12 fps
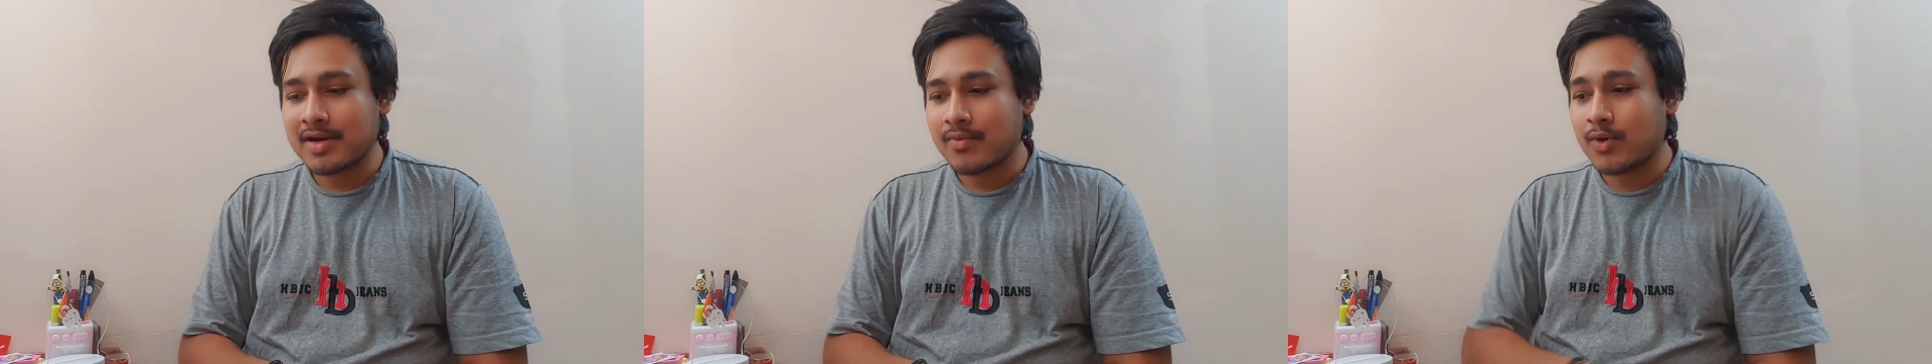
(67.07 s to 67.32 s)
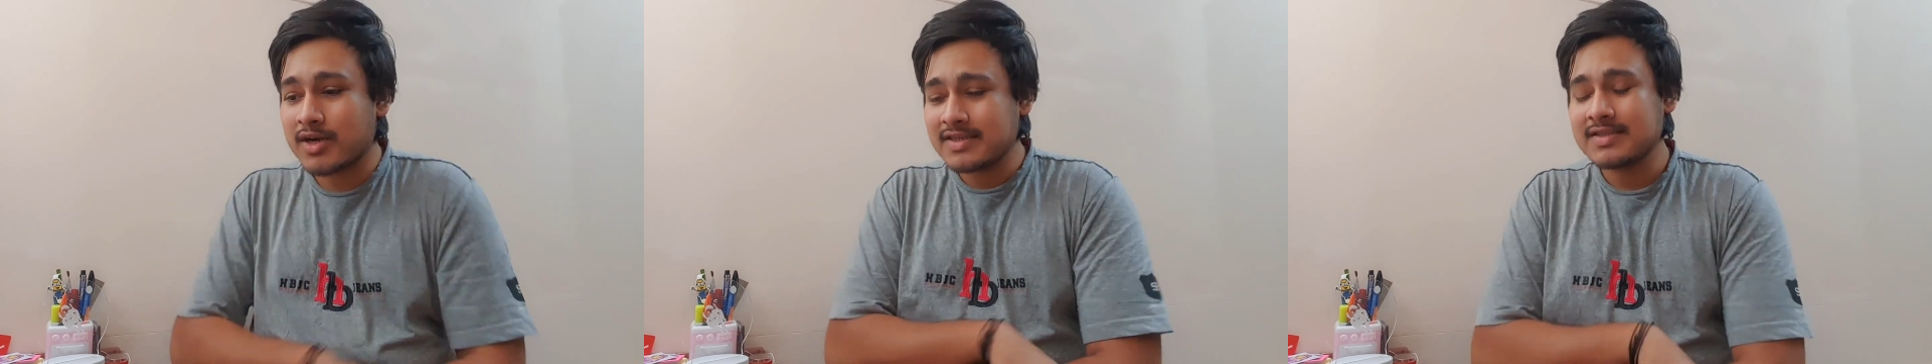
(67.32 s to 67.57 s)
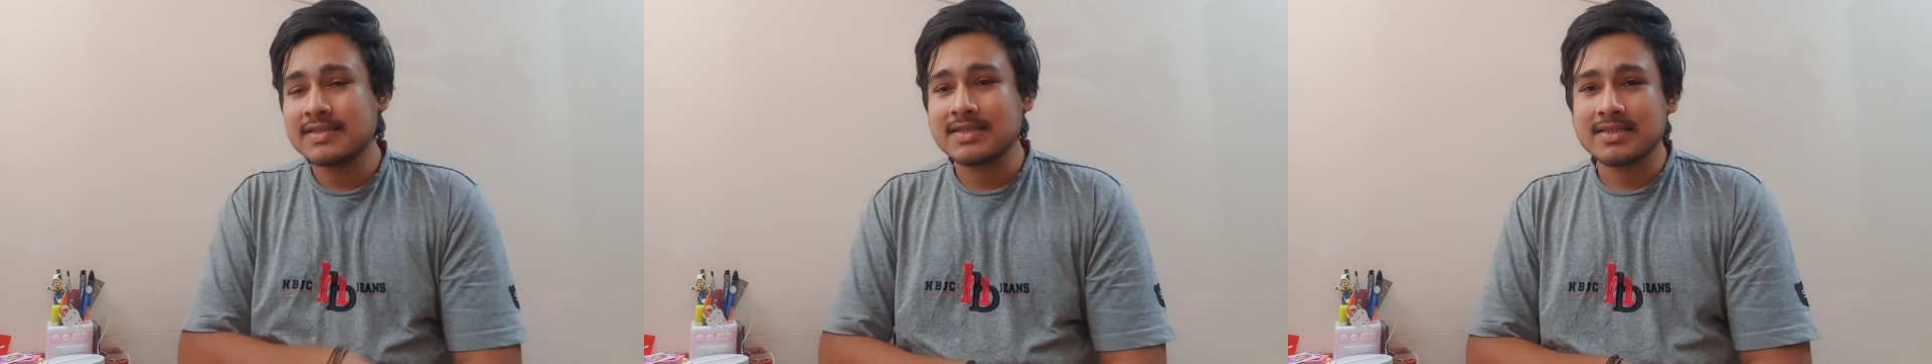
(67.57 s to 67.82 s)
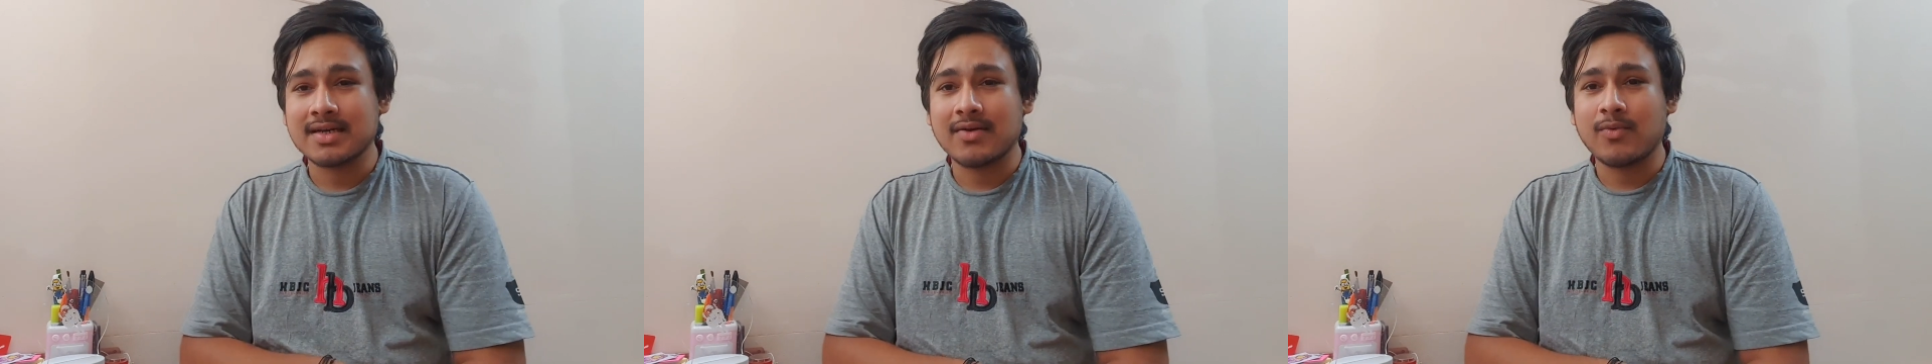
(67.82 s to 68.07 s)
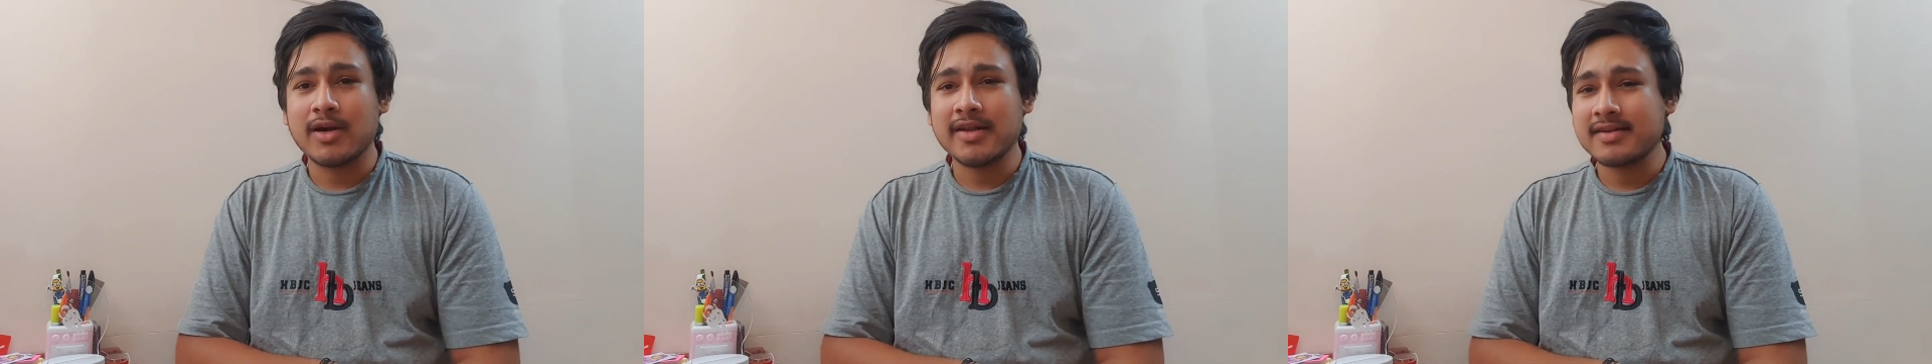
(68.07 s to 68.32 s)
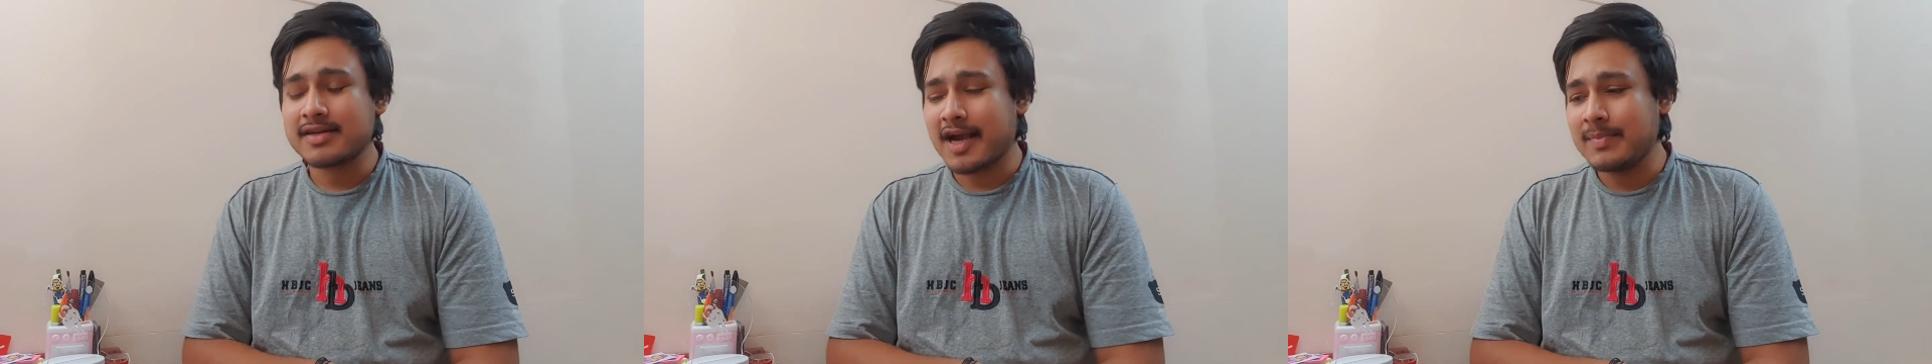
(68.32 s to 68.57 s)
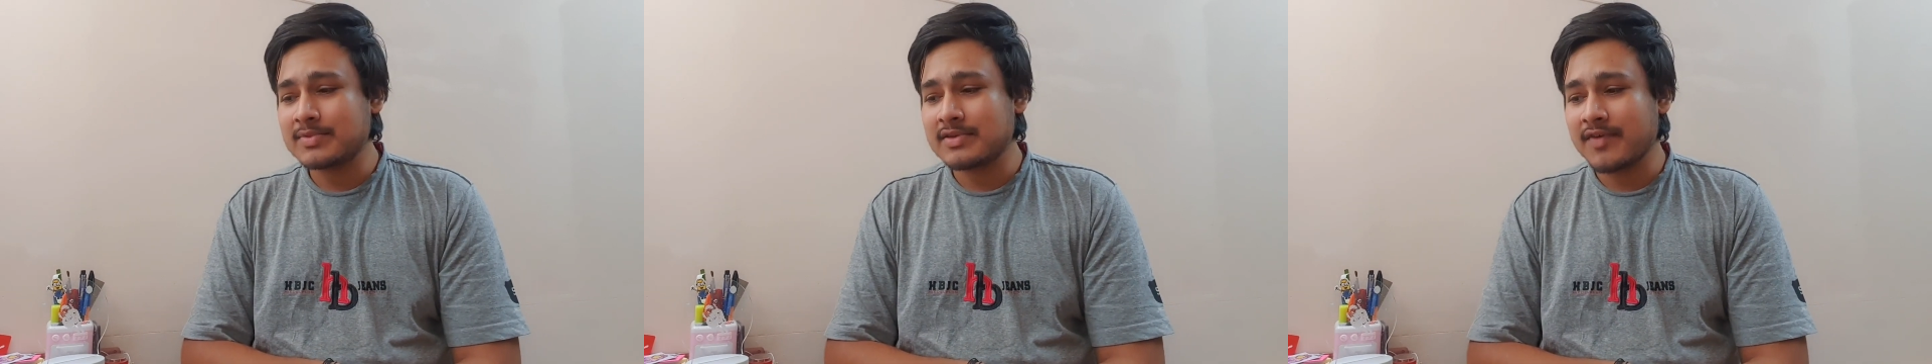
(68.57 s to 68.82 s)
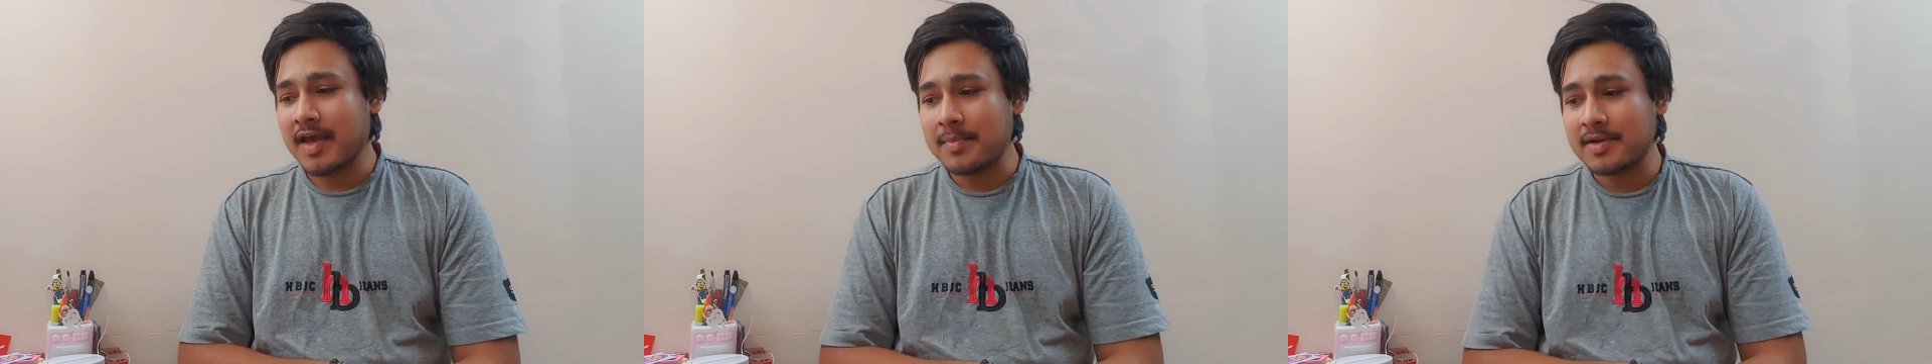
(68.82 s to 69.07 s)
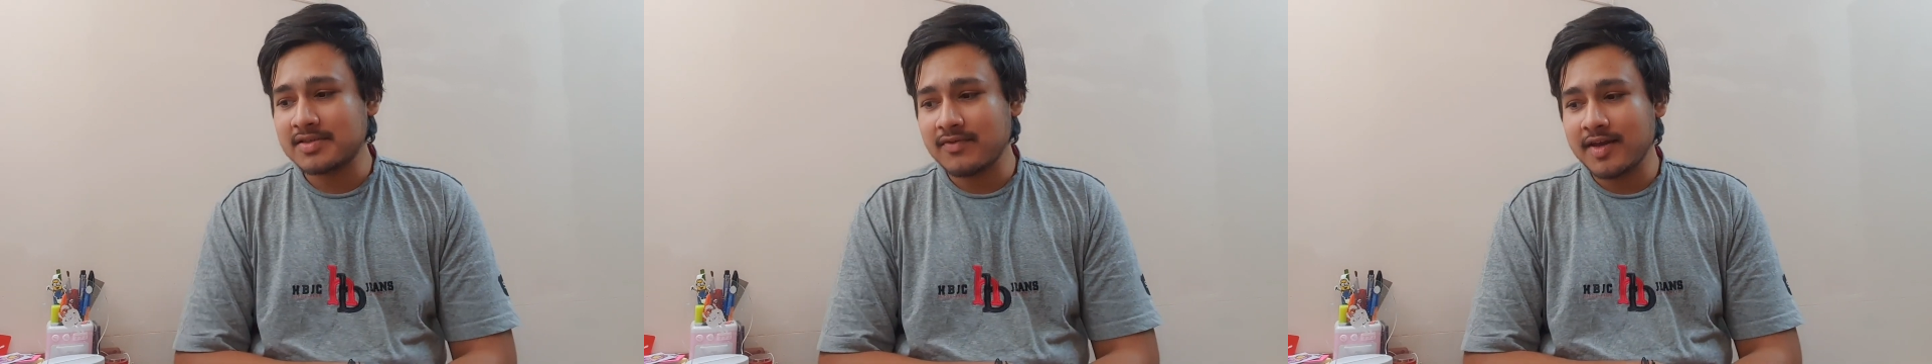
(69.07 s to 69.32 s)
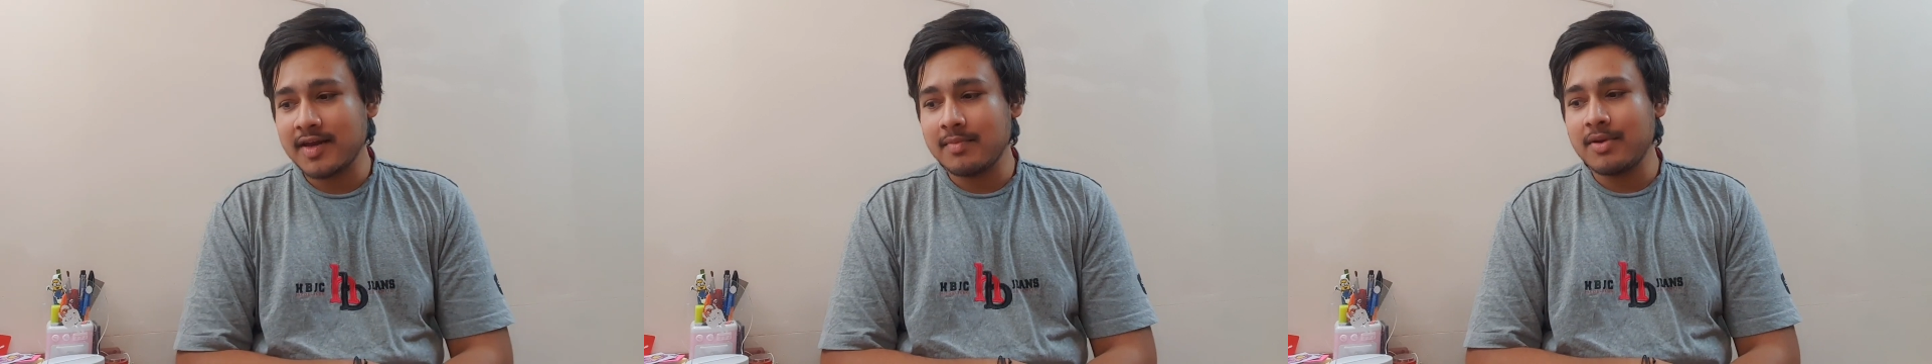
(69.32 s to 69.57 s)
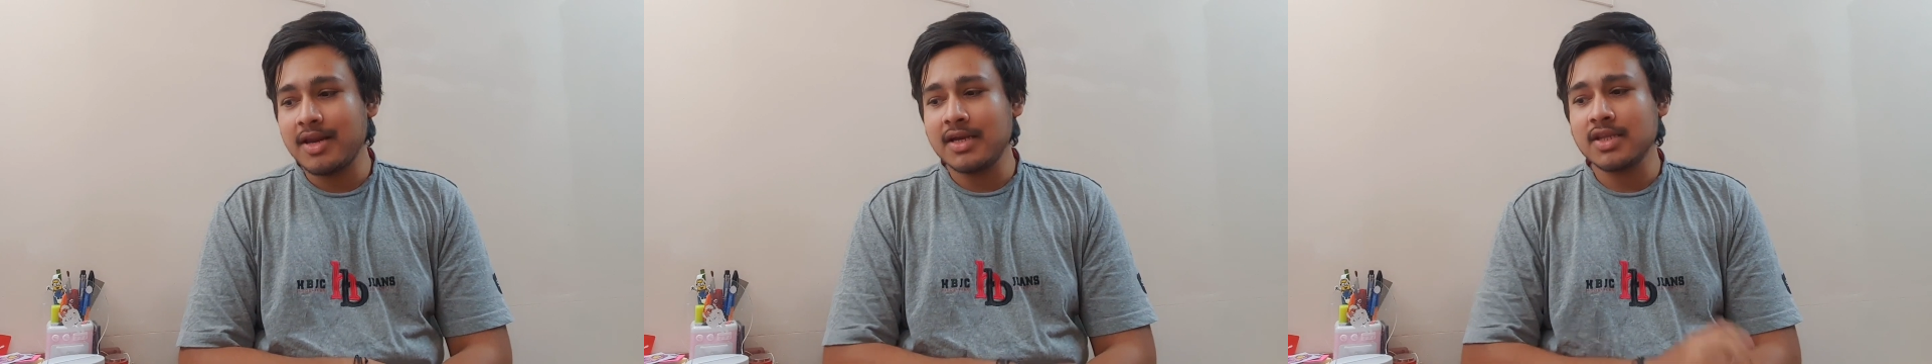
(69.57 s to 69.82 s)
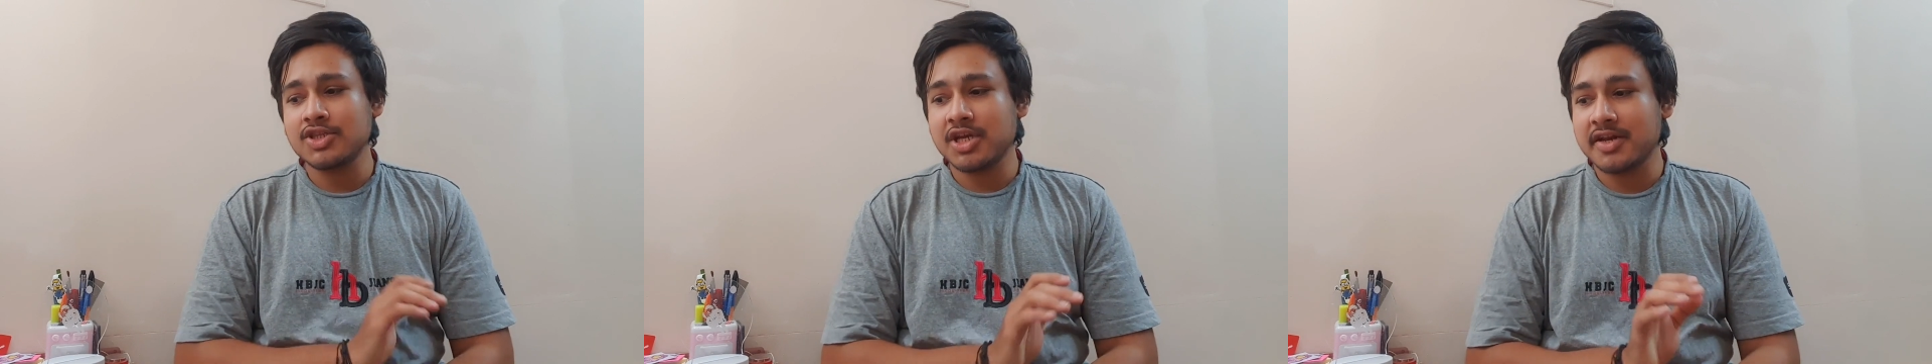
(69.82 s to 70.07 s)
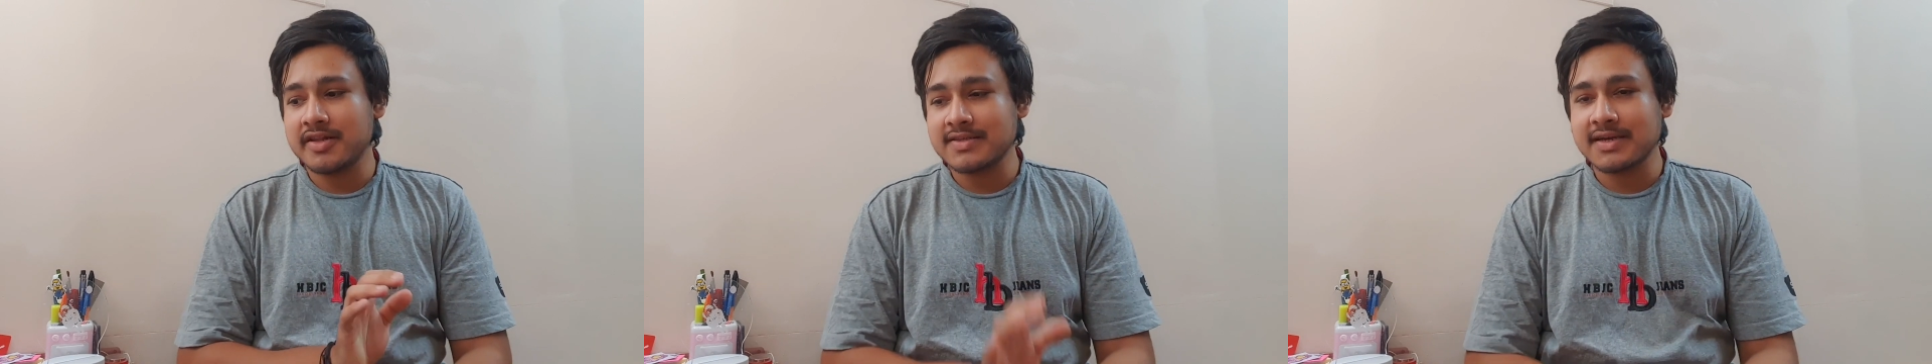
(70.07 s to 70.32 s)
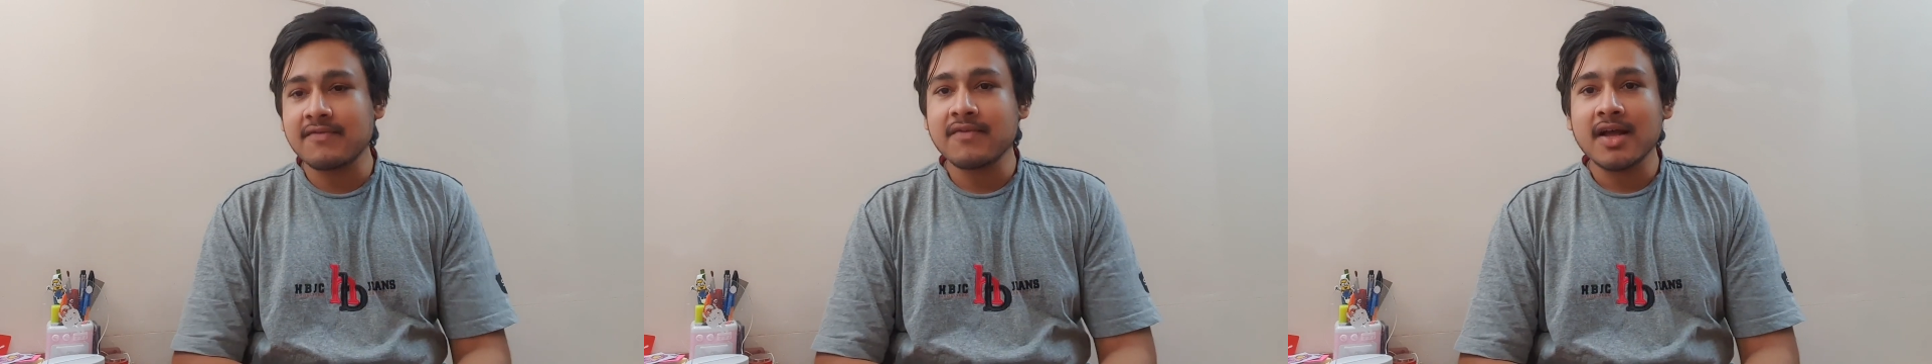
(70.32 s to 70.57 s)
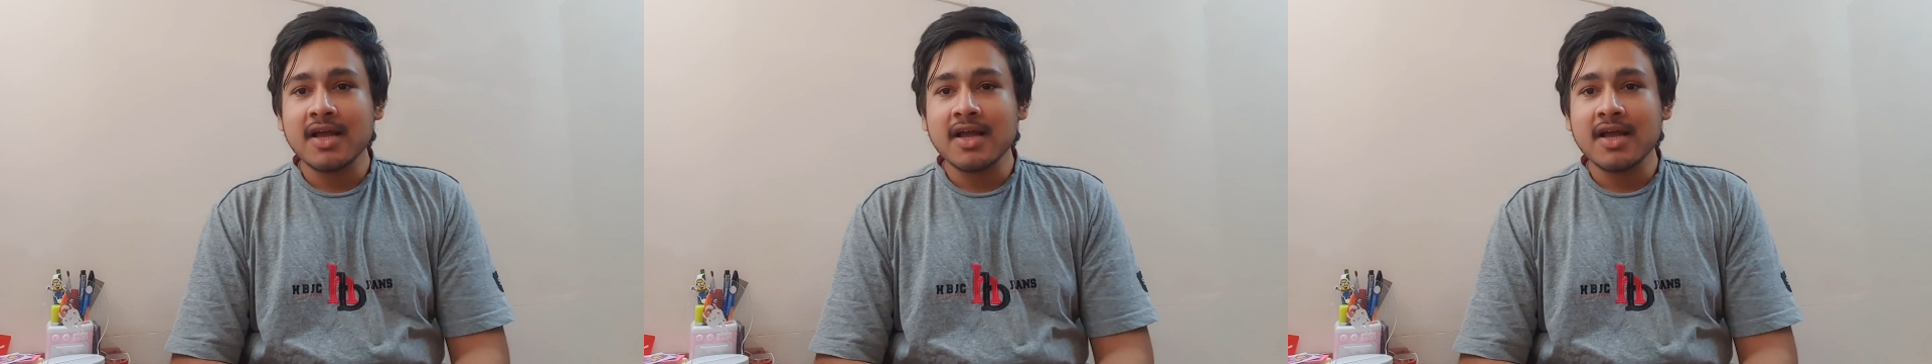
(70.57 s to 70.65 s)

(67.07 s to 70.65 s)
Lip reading: what are the types of cameras available and general stuff.